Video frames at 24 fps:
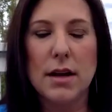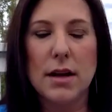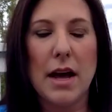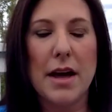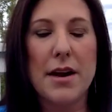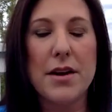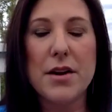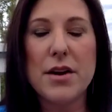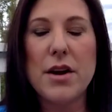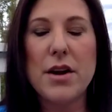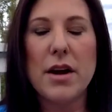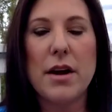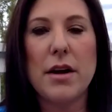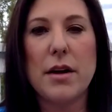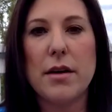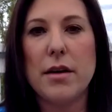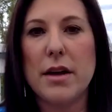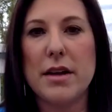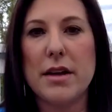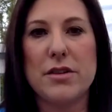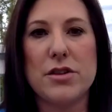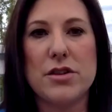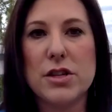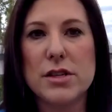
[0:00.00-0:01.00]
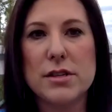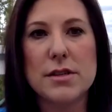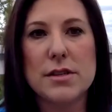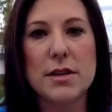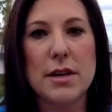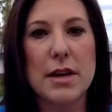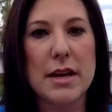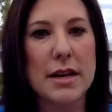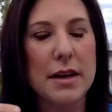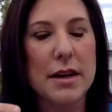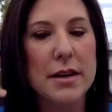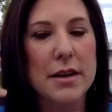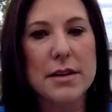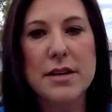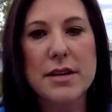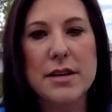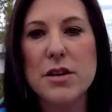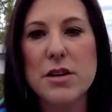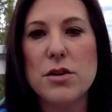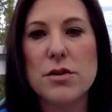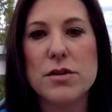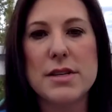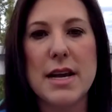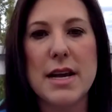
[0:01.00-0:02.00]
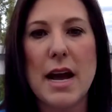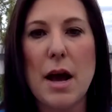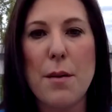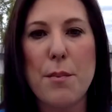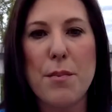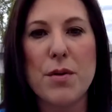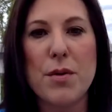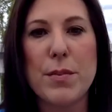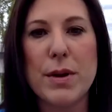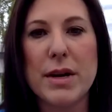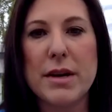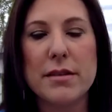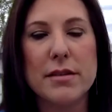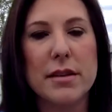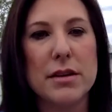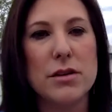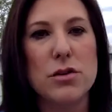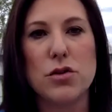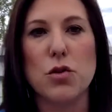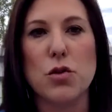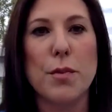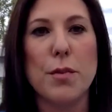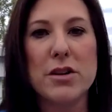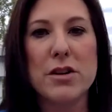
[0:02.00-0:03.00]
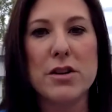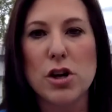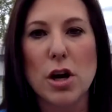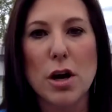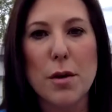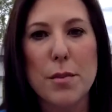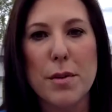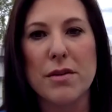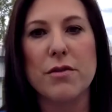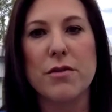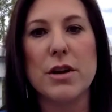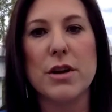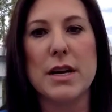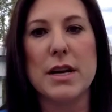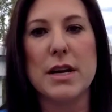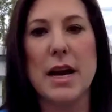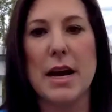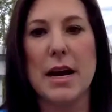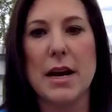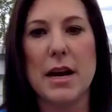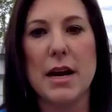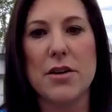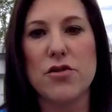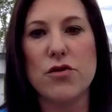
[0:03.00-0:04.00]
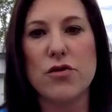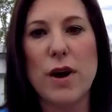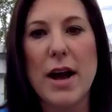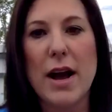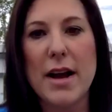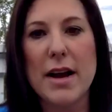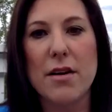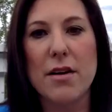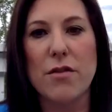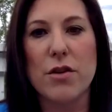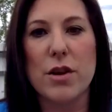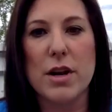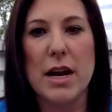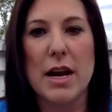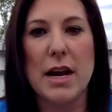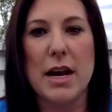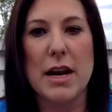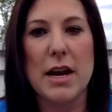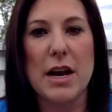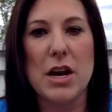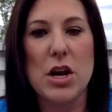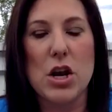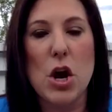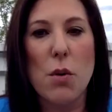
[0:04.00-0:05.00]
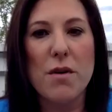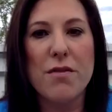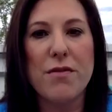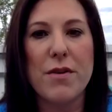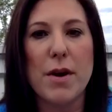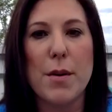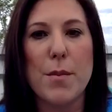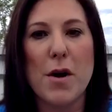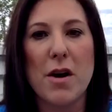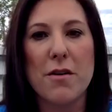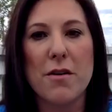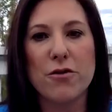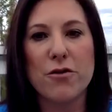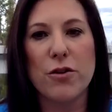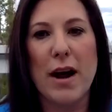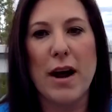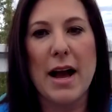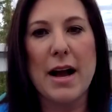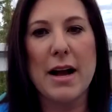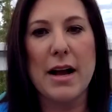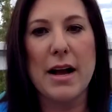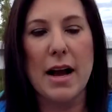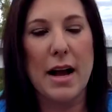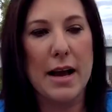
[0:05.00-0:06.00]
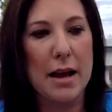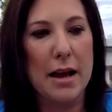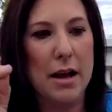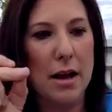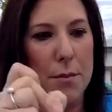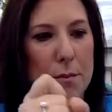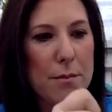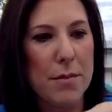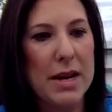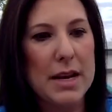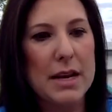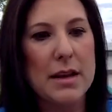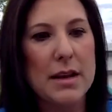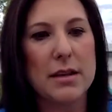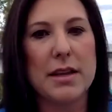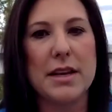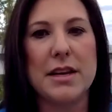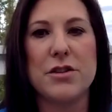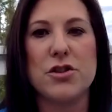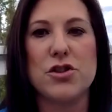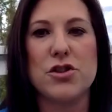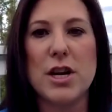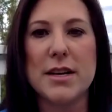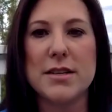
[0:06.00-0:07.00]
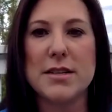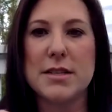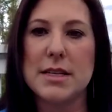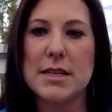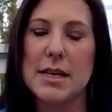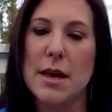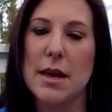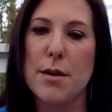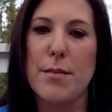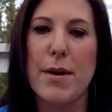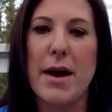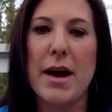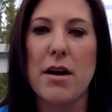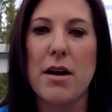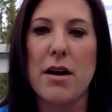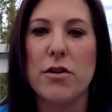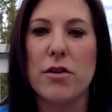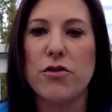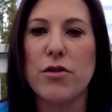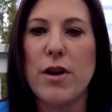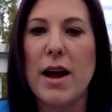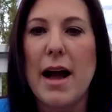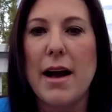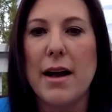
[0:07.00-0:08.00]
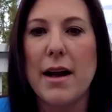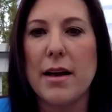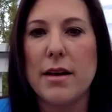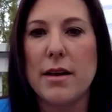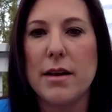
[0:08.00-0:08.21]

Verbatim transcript: I don't know how it just, it continues to happen because I do my job every day and I track every day. And I know if I'm off track, I immediately adjust to get back on track.